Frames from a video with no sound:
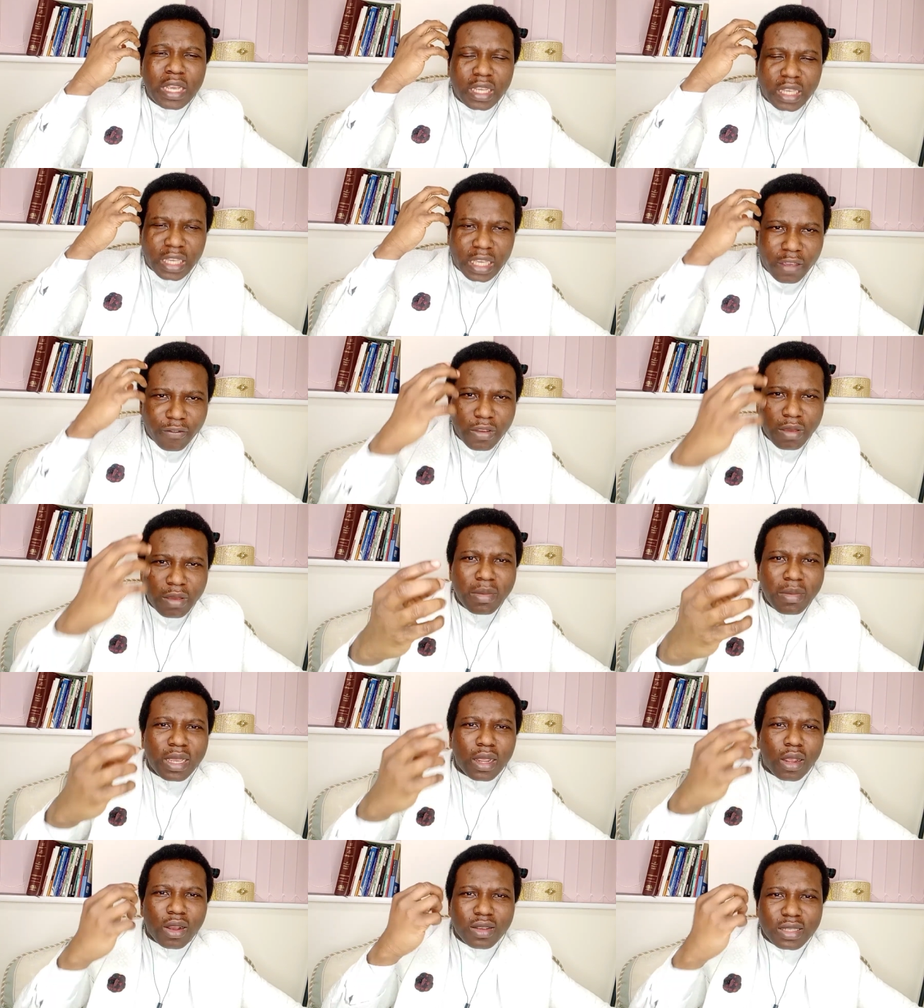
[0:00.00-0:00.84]
giving
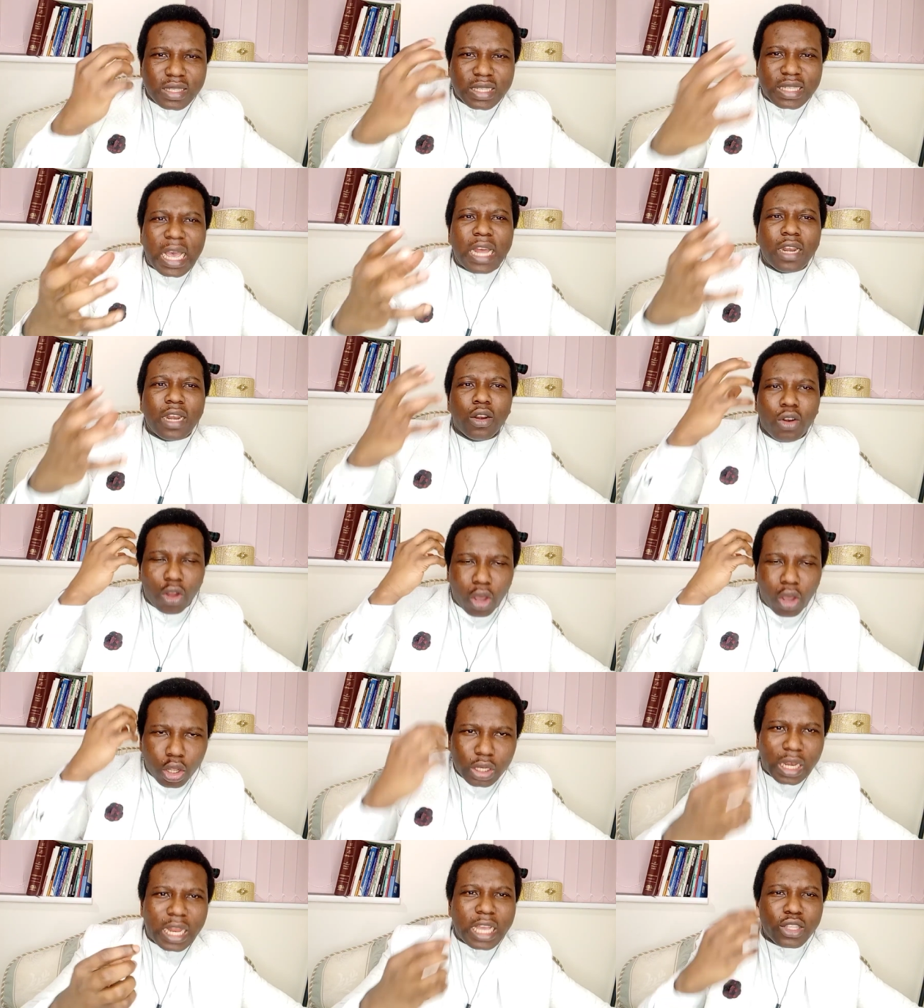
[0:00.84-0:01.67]
me concern.
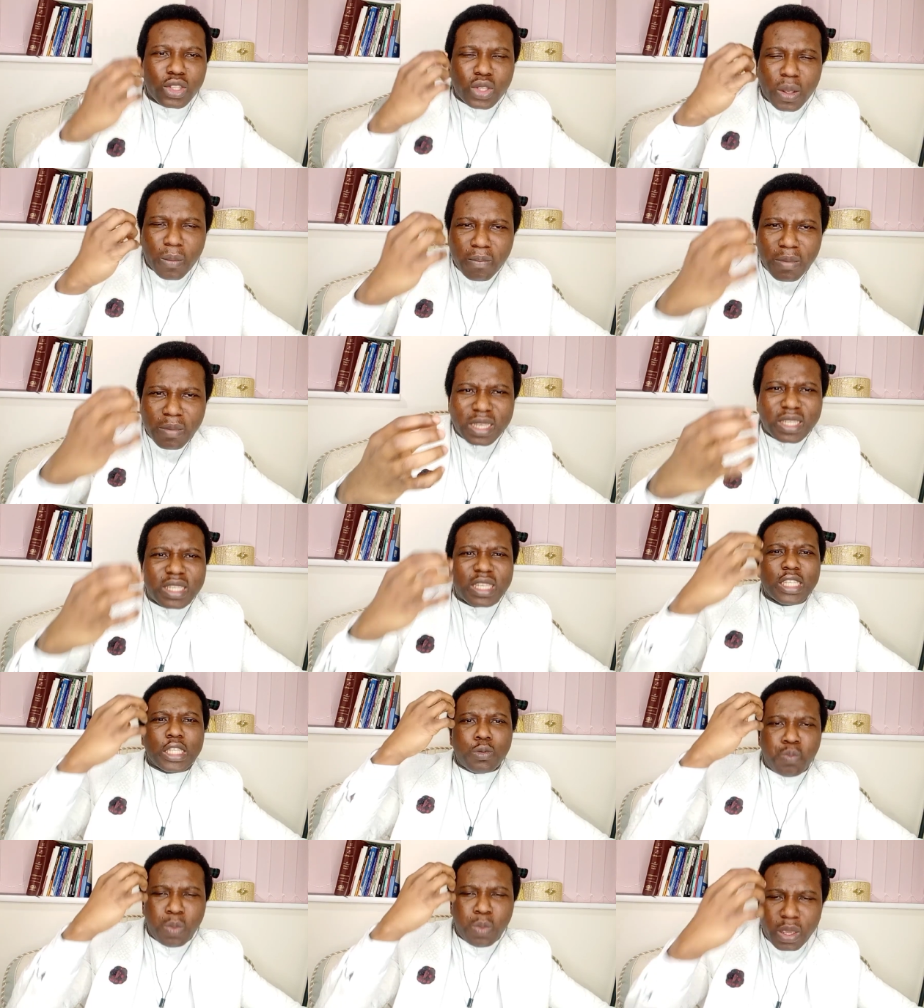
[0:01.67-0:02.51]
Lord, let your mercy
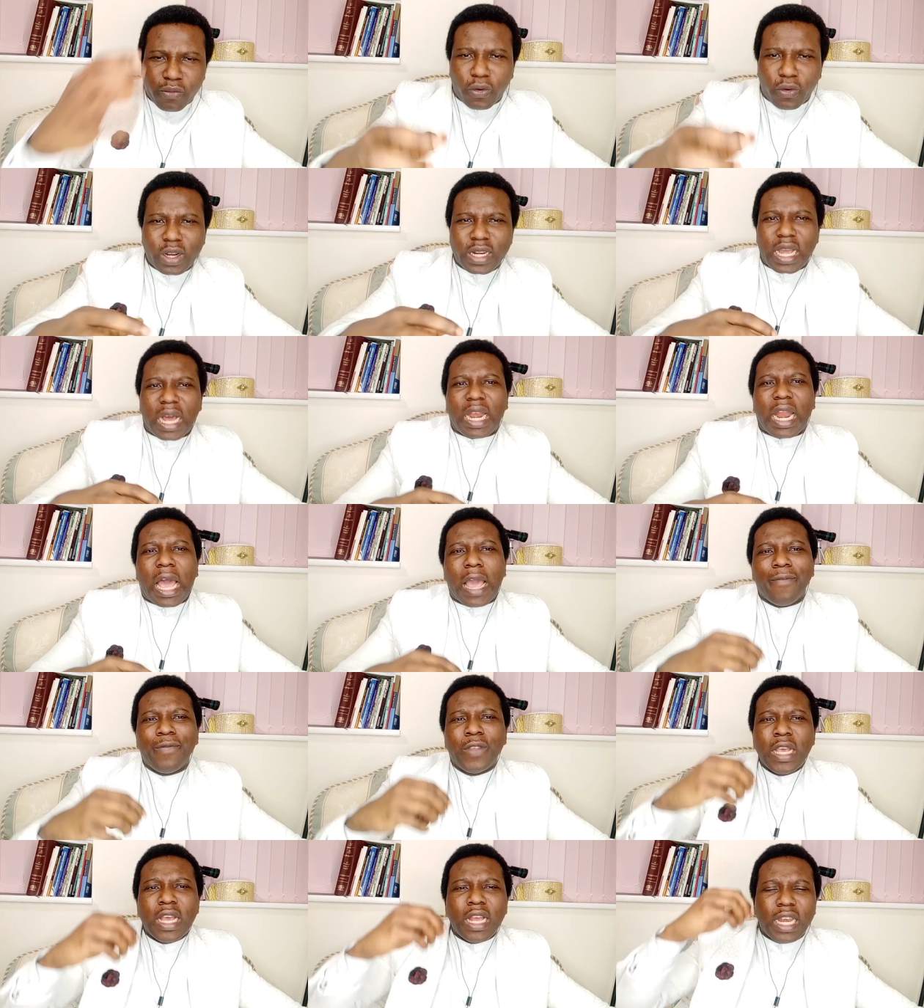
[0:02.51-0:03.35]
speak for their
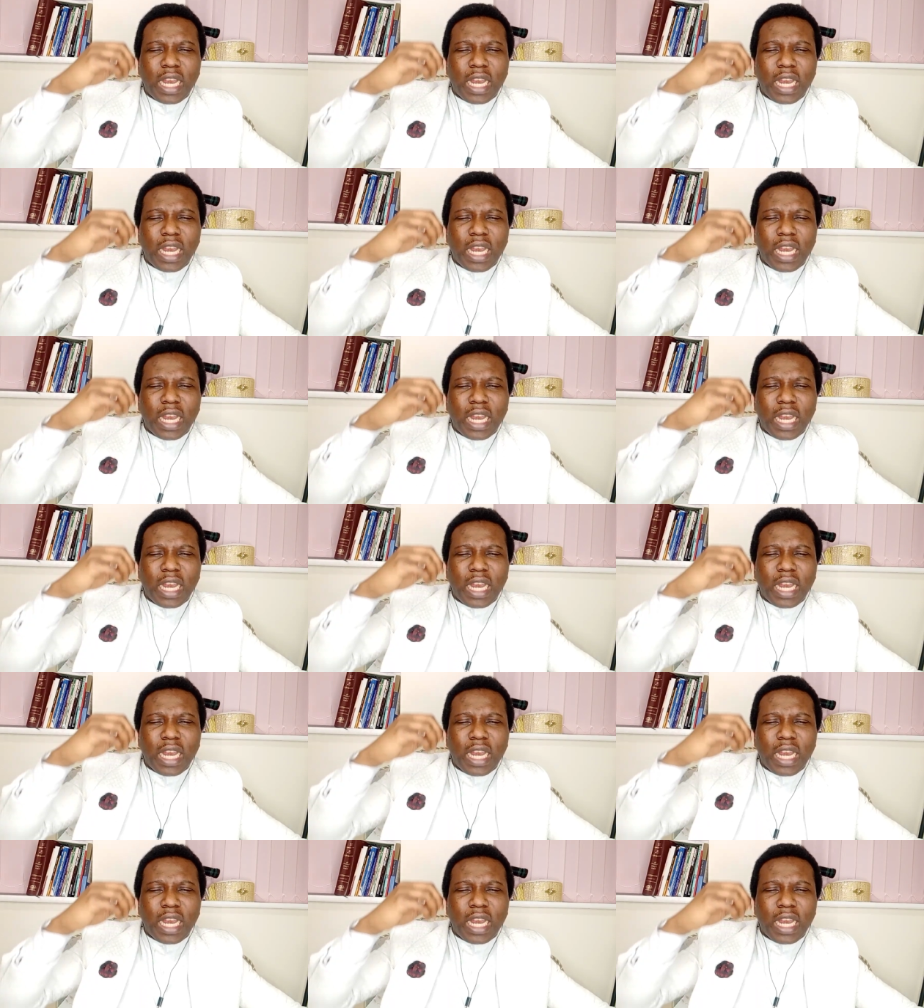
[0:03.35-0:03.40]
life.